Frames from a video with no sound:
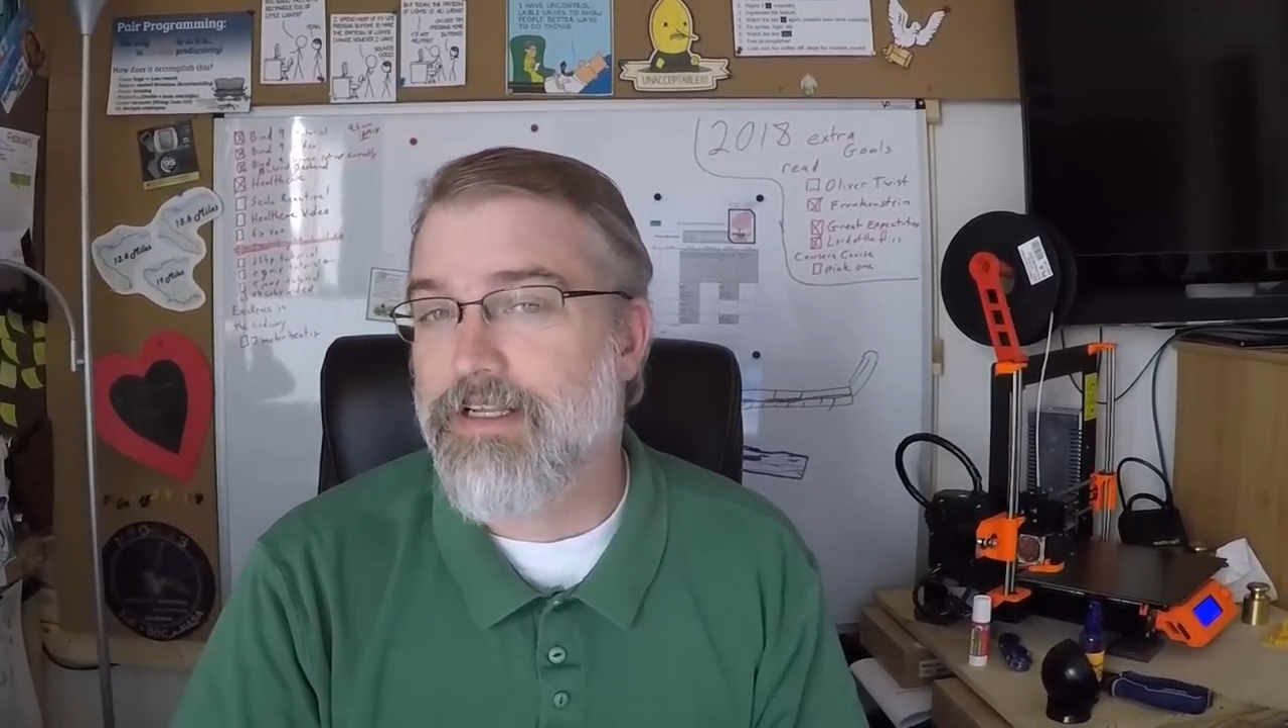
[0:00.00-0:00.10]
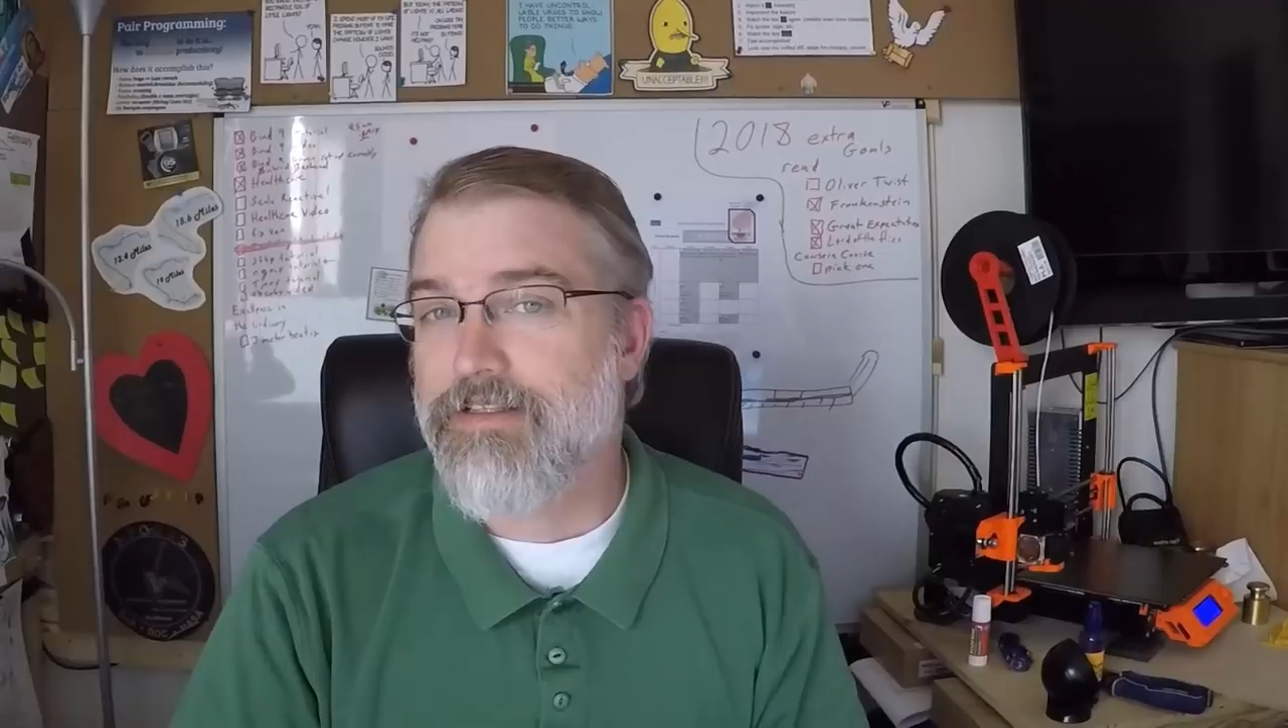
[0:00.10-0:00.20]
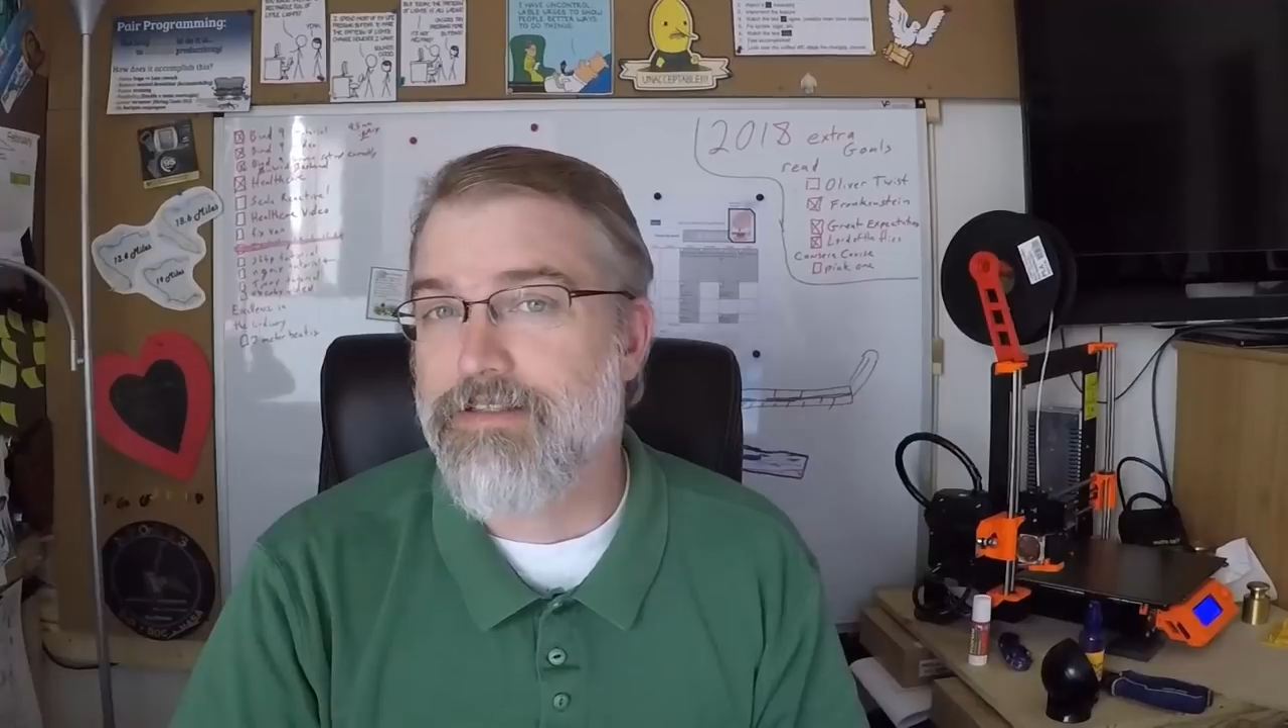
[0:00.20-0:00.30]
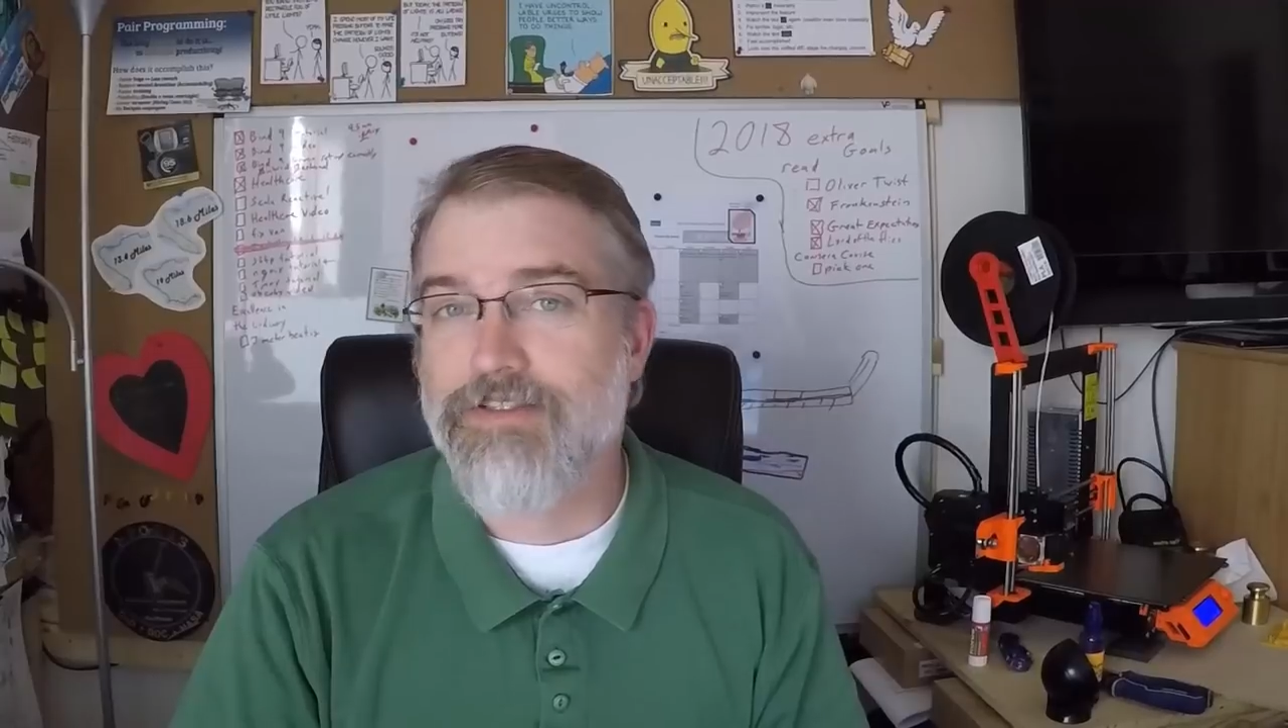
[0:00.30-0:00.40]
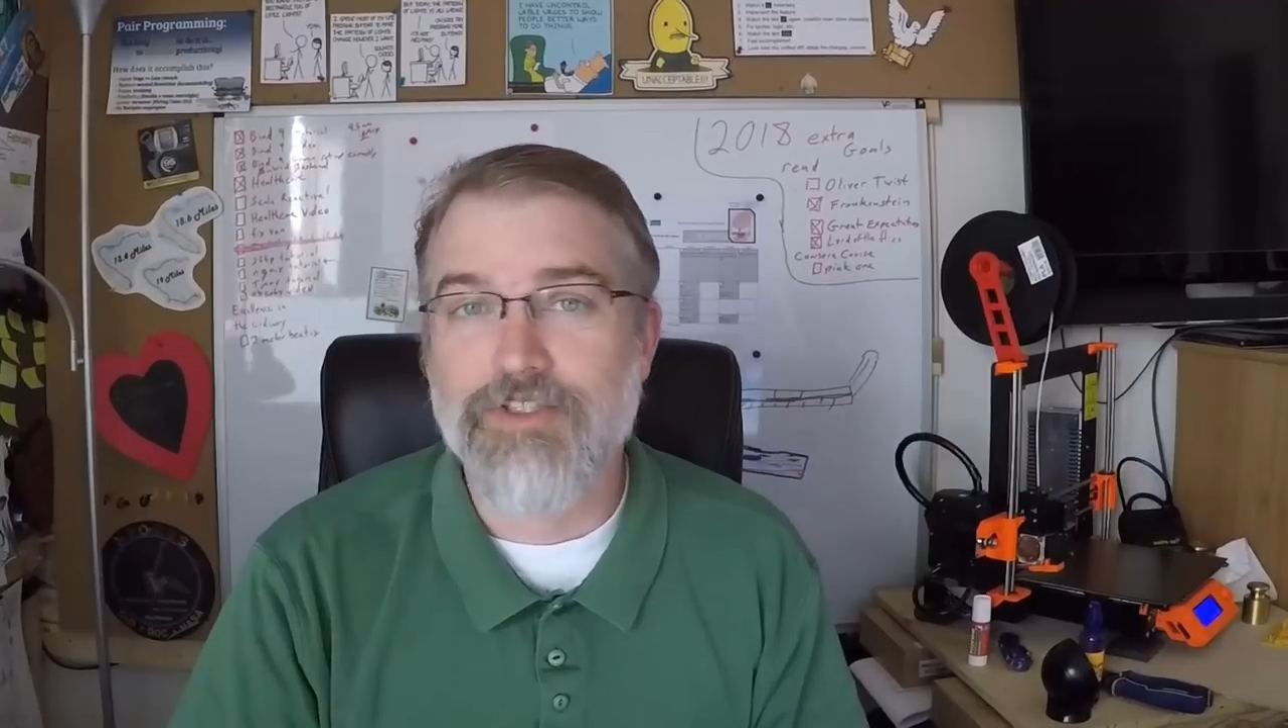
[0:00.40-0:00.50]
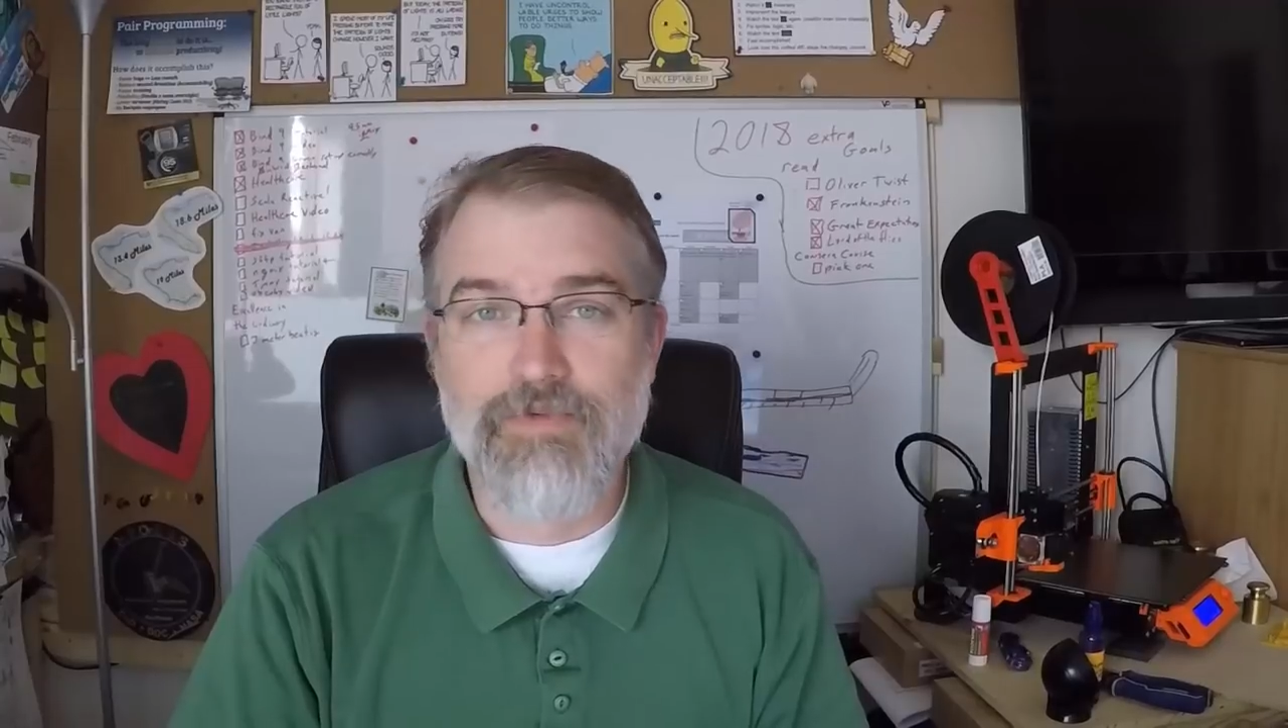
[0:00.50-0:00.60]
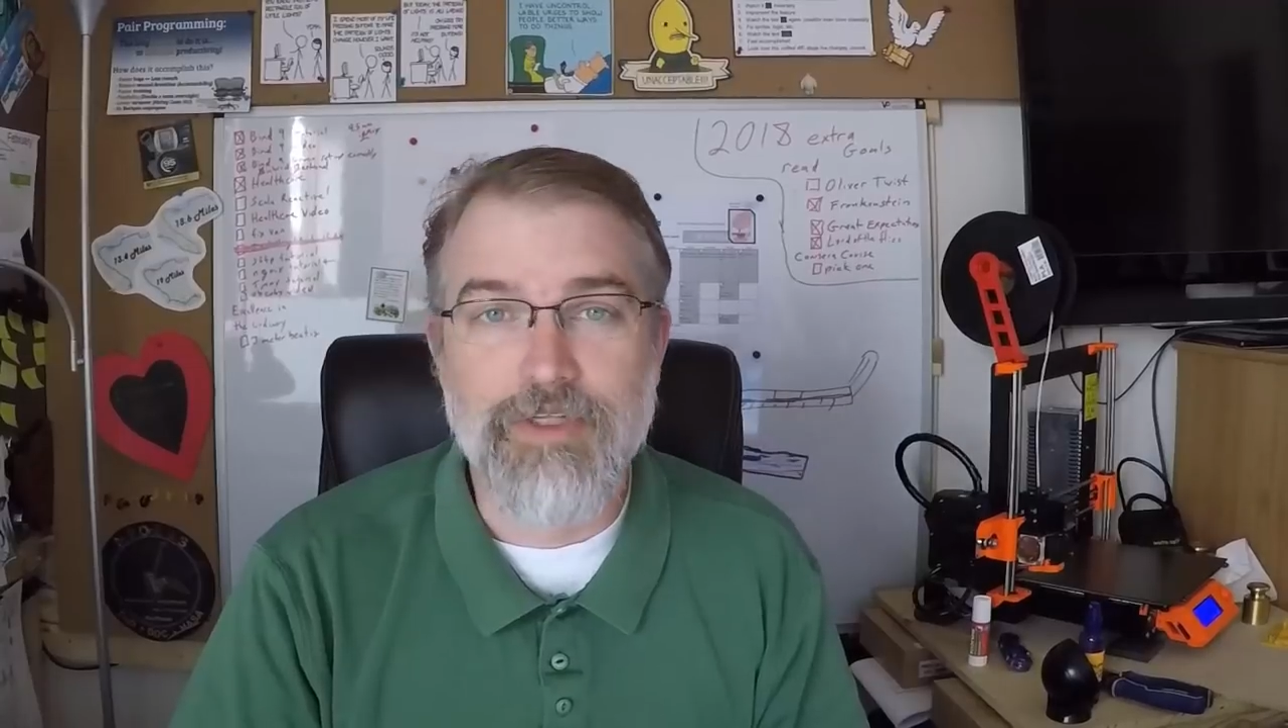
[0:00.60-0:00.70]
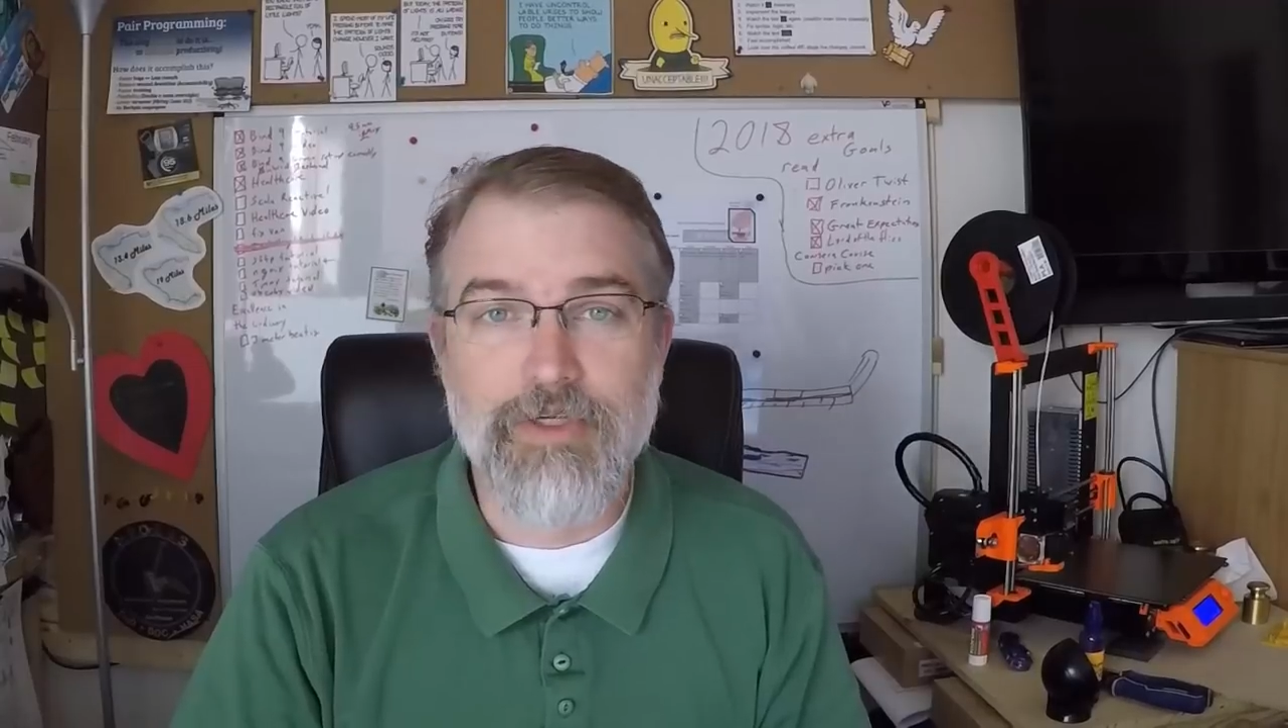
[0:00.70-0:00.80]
this is really